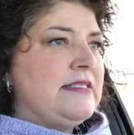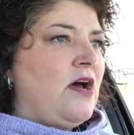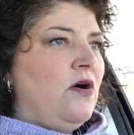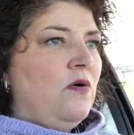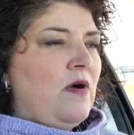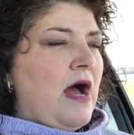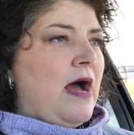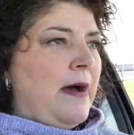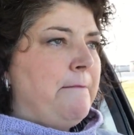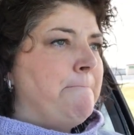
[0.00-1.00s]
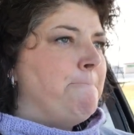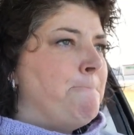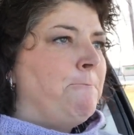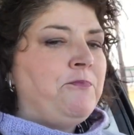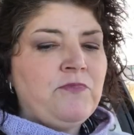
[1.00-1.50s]
So
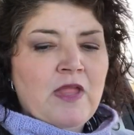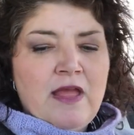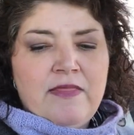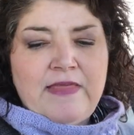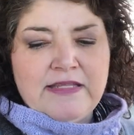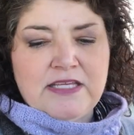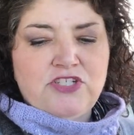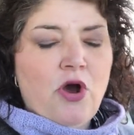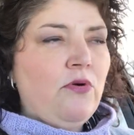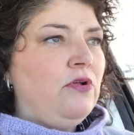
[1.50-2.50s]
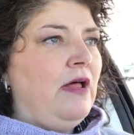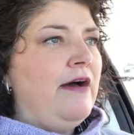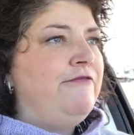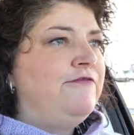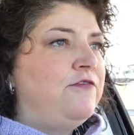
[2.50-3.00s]
um, that's a total
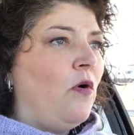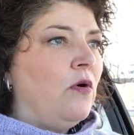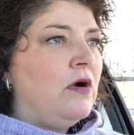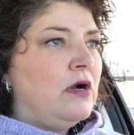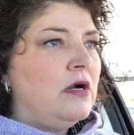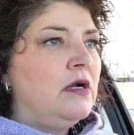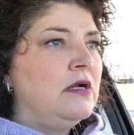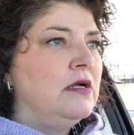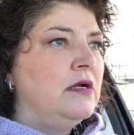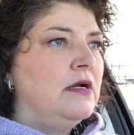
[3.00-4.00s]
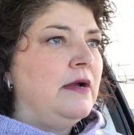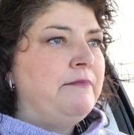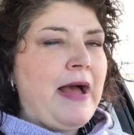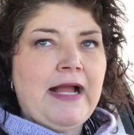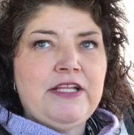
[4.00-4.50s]
of four
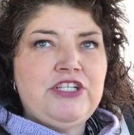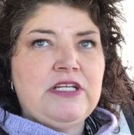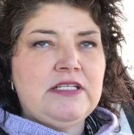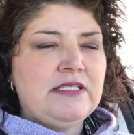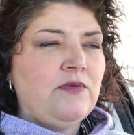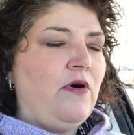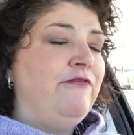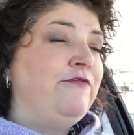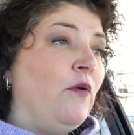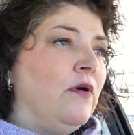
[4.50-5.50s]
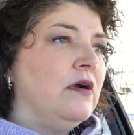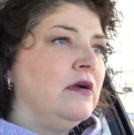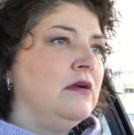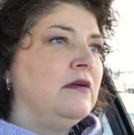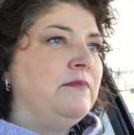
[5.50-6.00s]
packages, well,
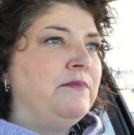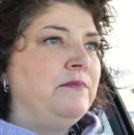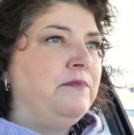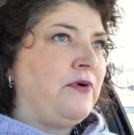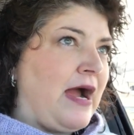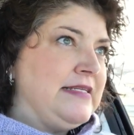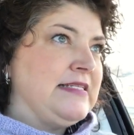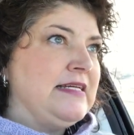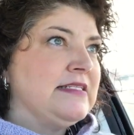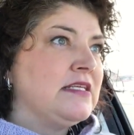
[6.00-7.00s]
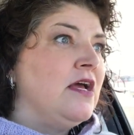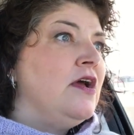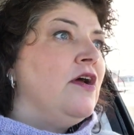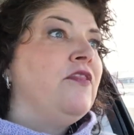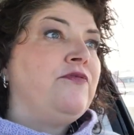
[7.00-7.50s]
four prizes,
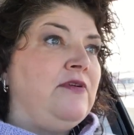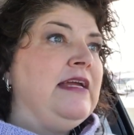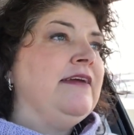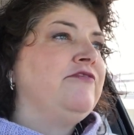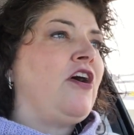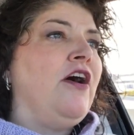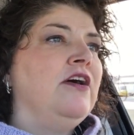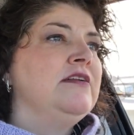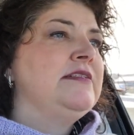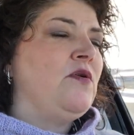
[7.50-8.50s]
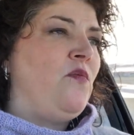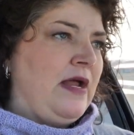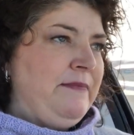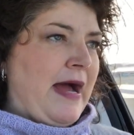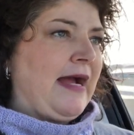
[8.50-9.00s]
three gift cards,
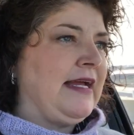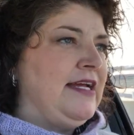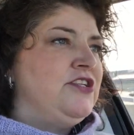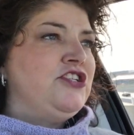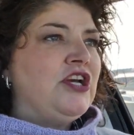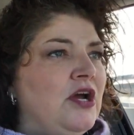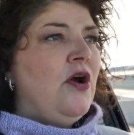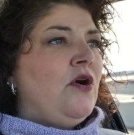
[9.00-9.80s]
one package.